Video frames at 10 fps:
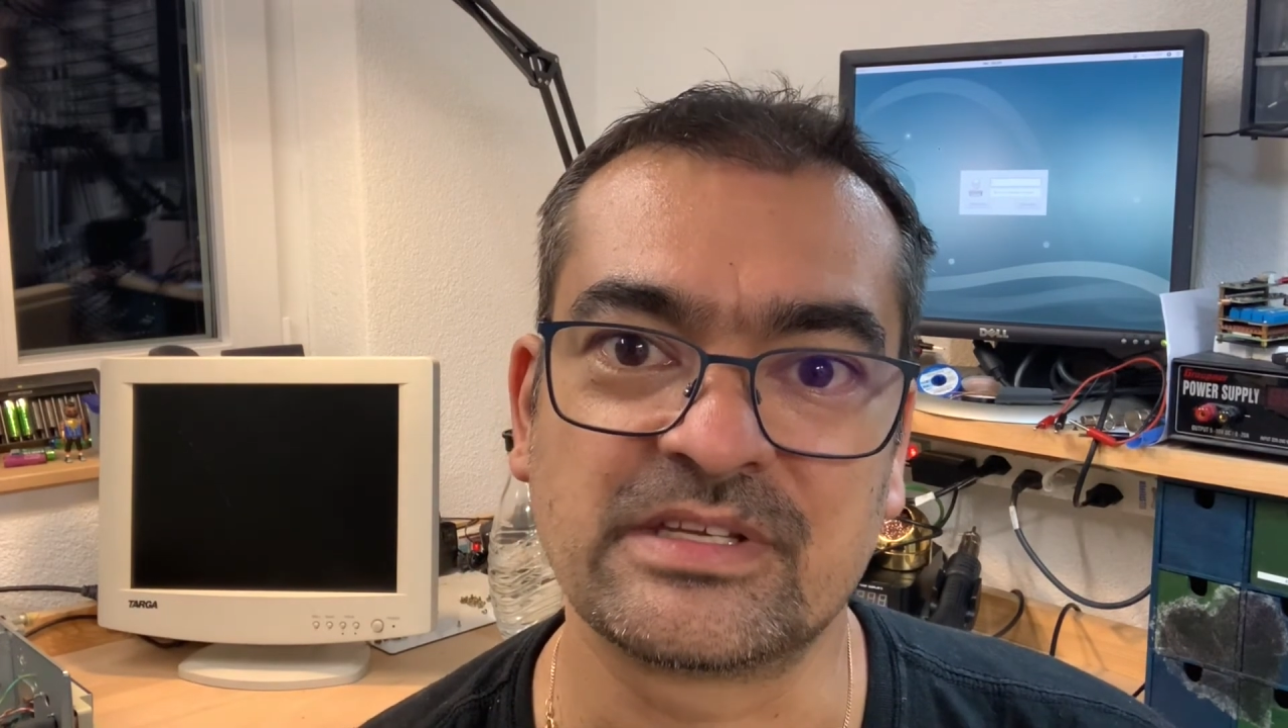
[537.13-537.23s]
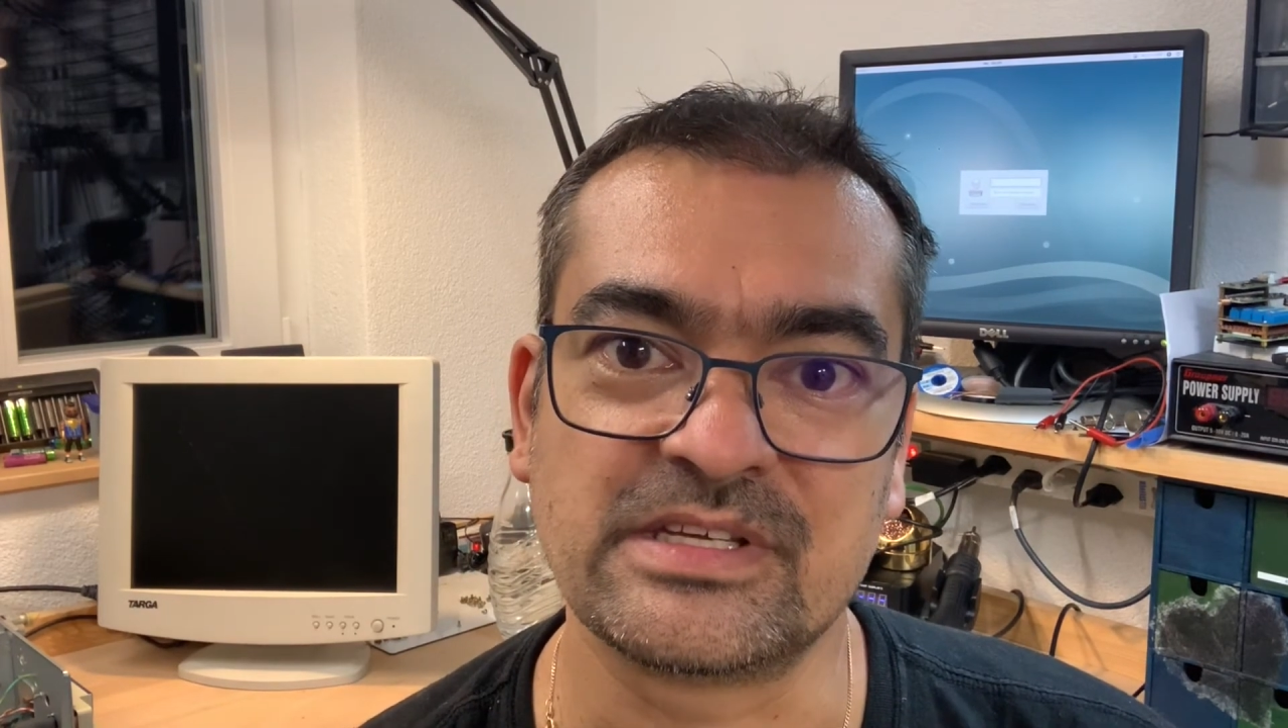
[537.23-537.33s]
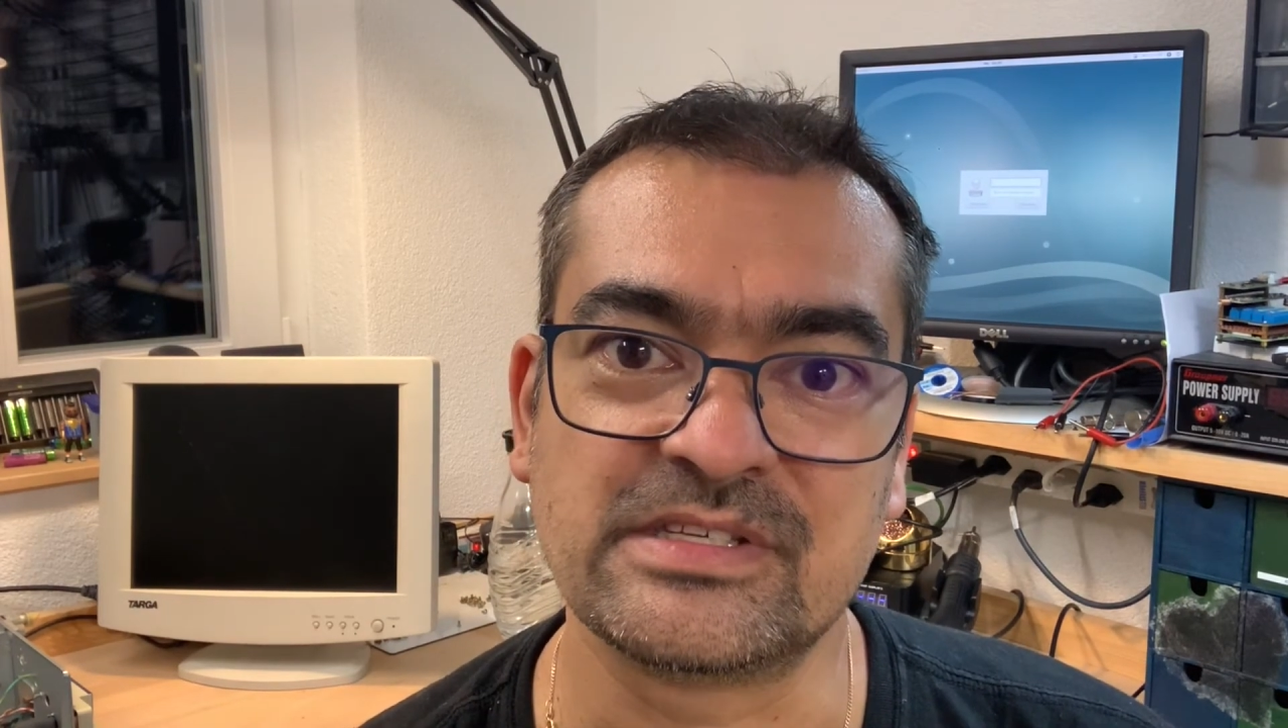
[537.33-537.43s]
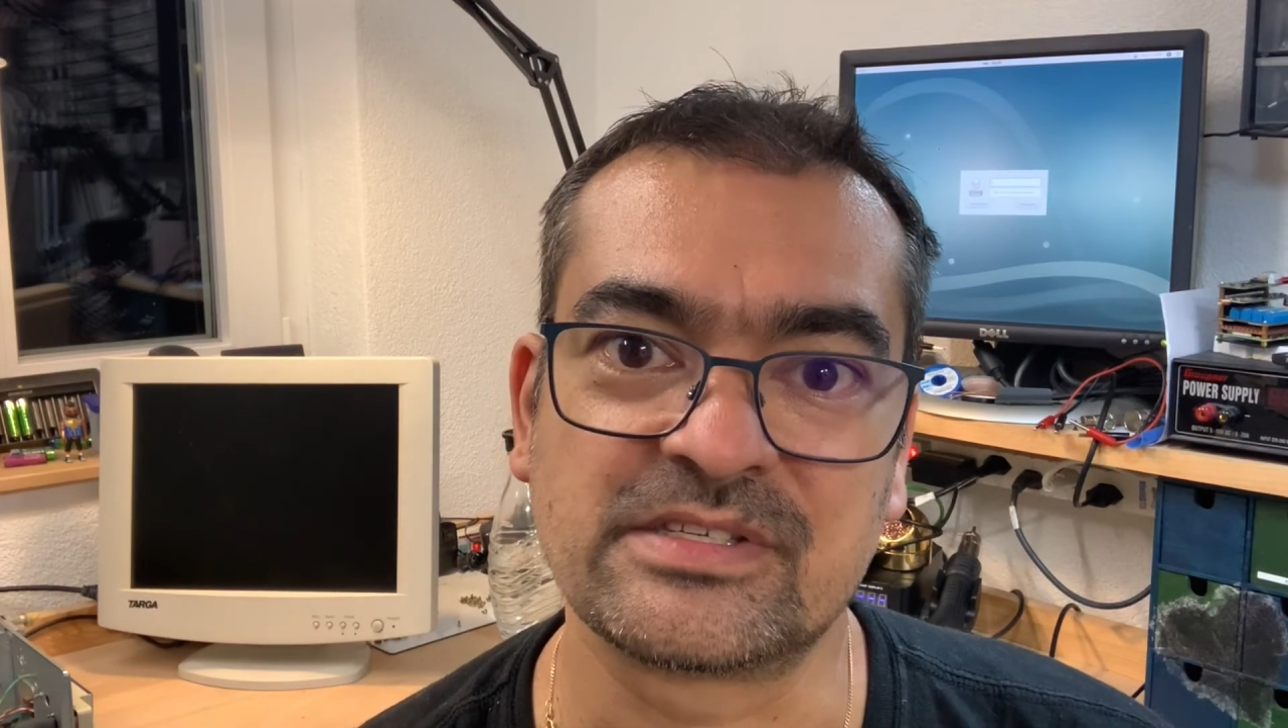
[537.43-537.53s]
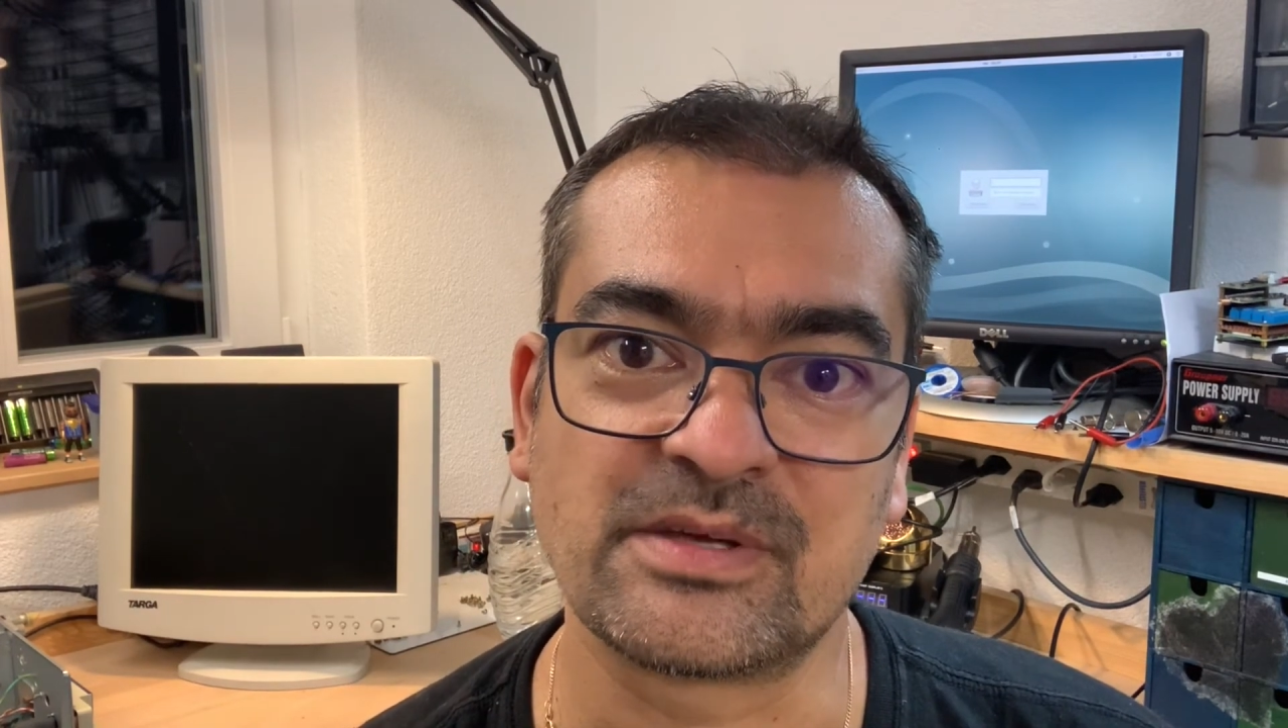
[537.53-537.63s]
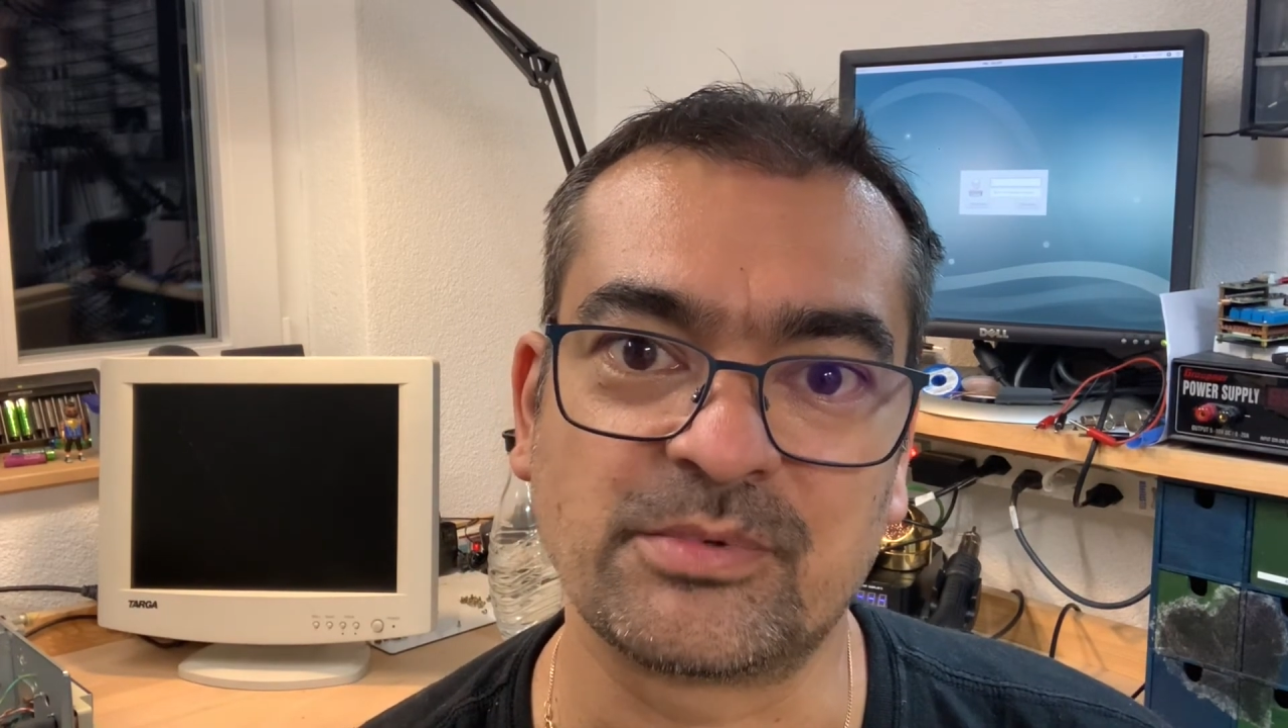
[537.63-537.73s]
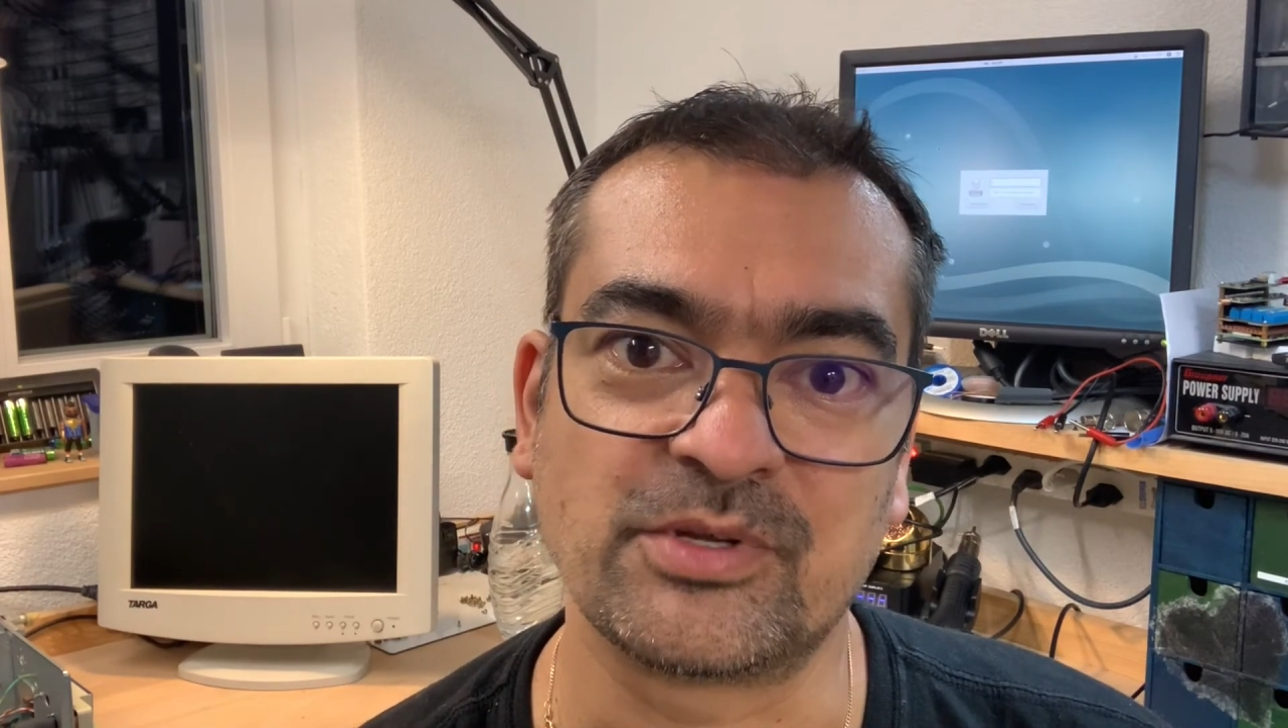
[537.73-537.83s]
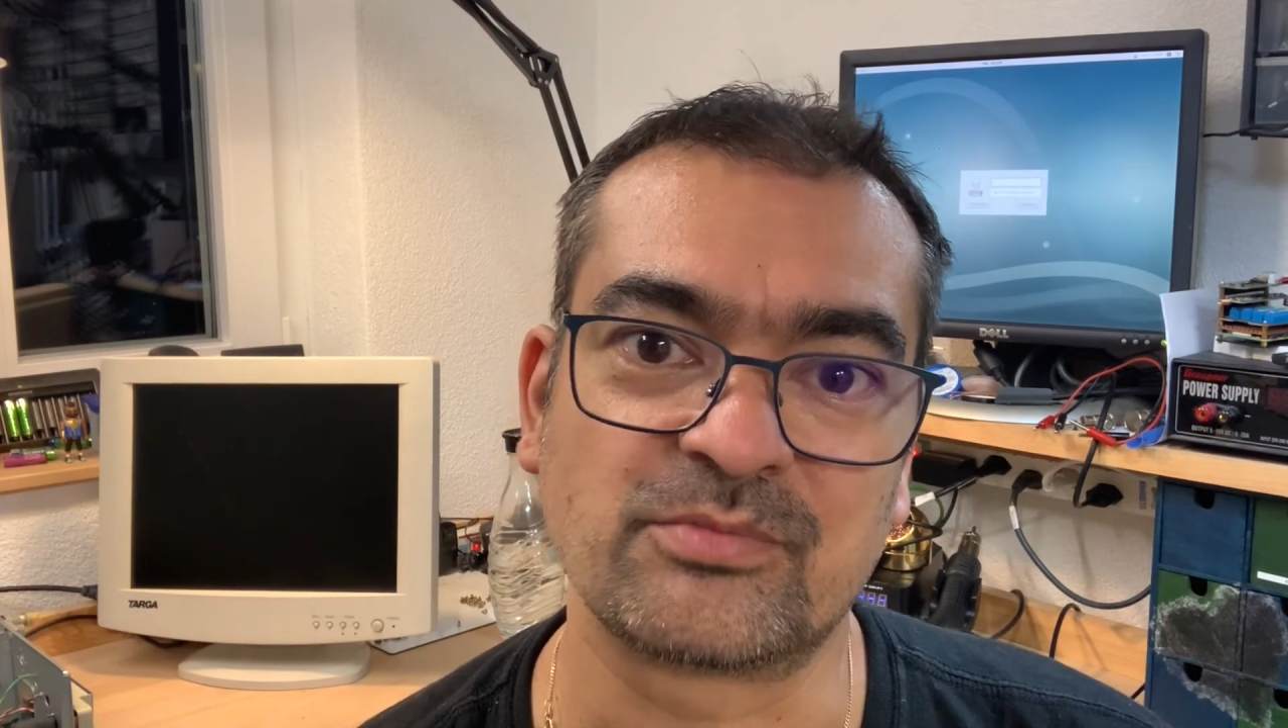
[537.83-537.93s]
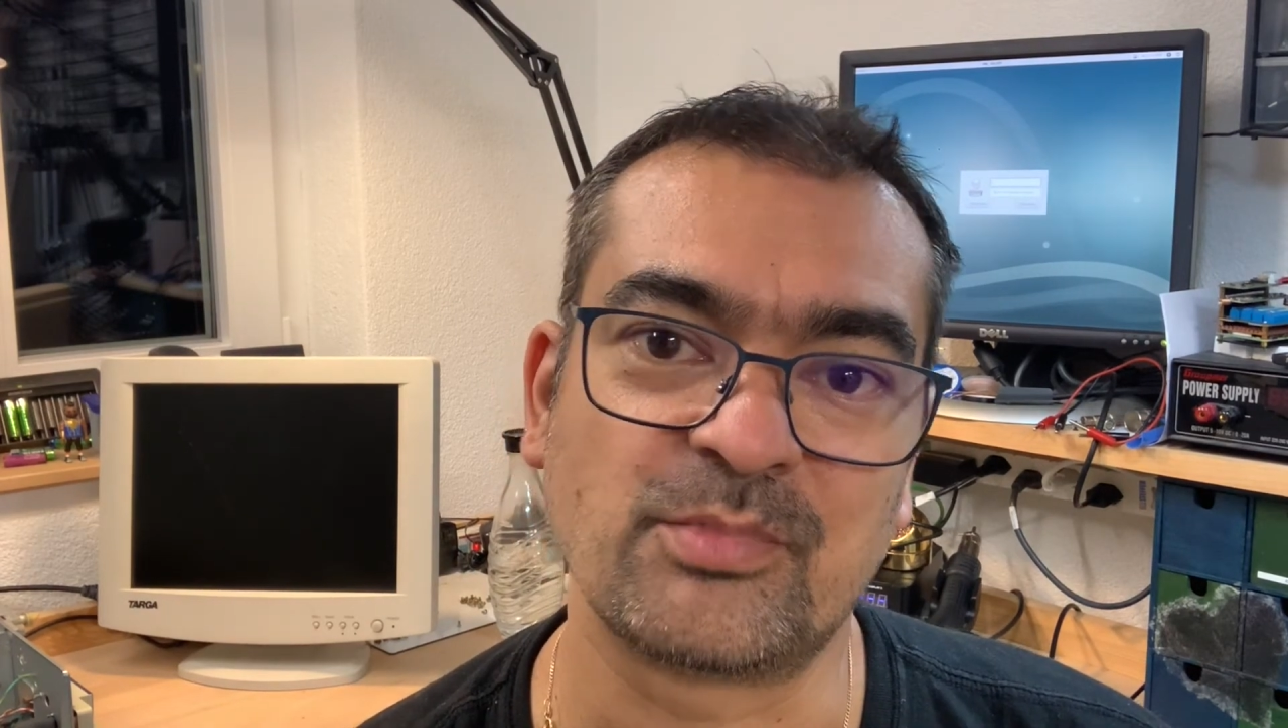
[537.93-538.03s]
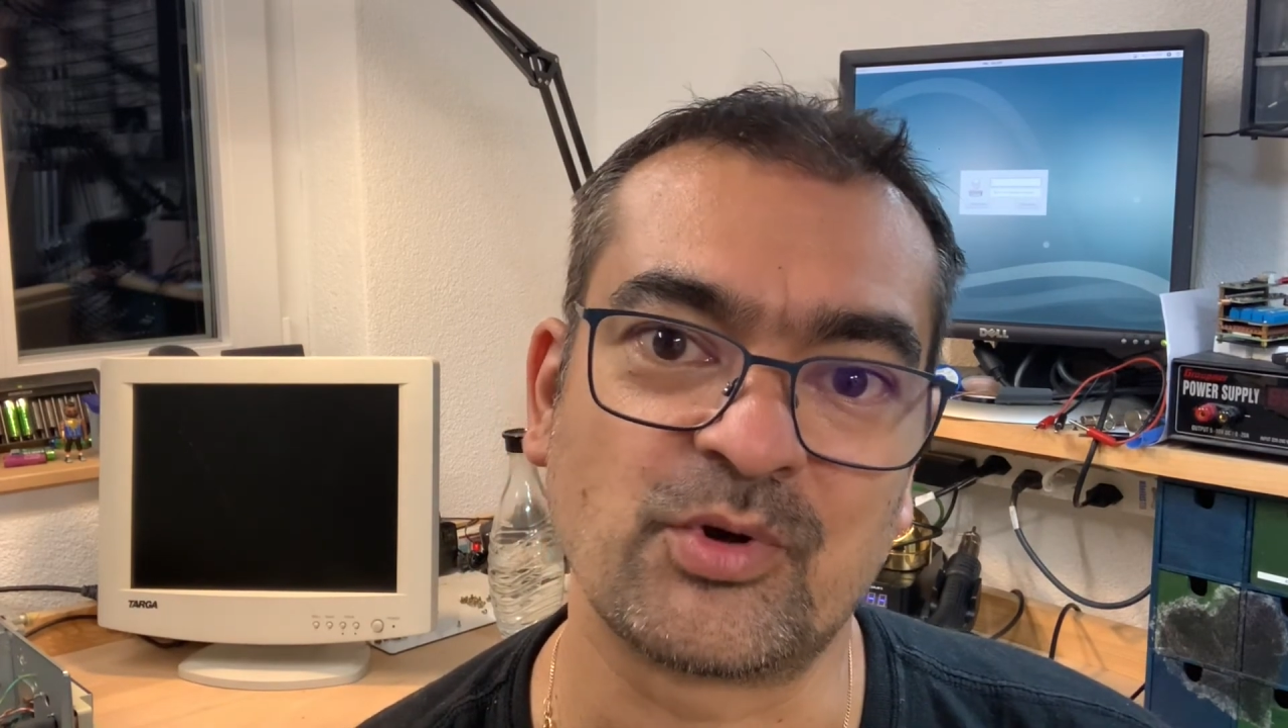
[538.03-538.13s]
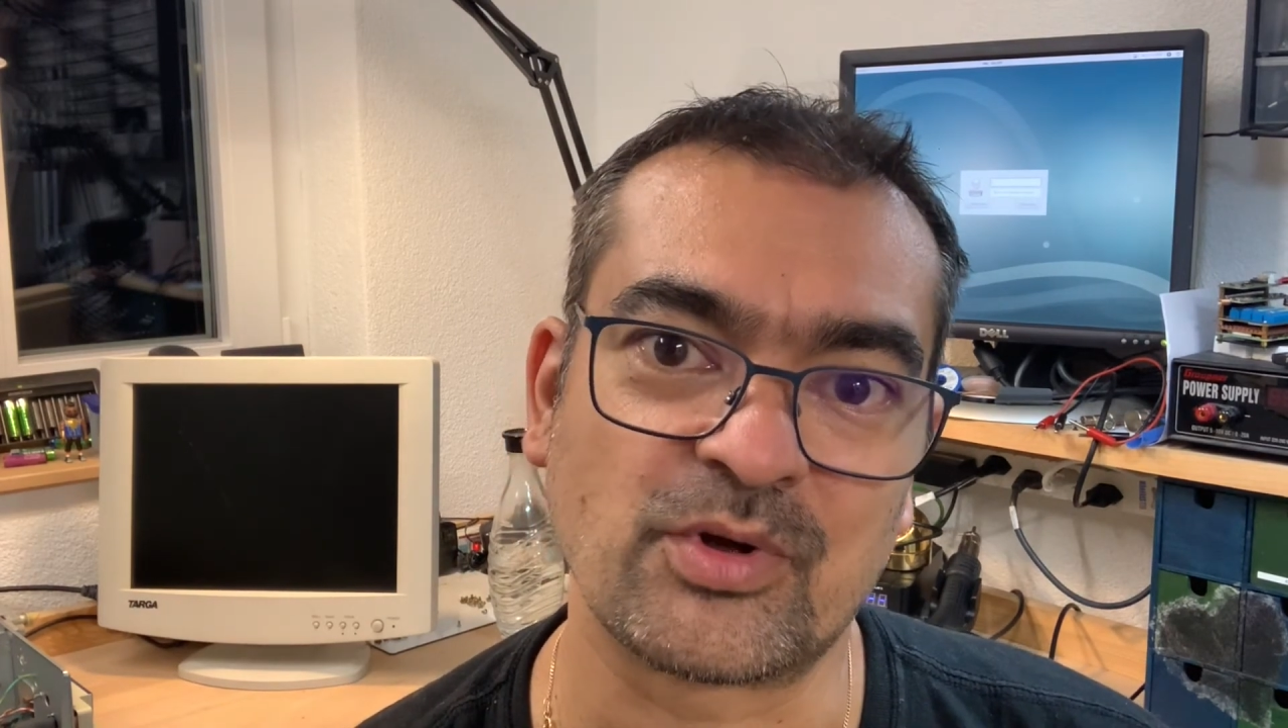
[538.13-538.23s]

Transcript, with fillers: these subnotebook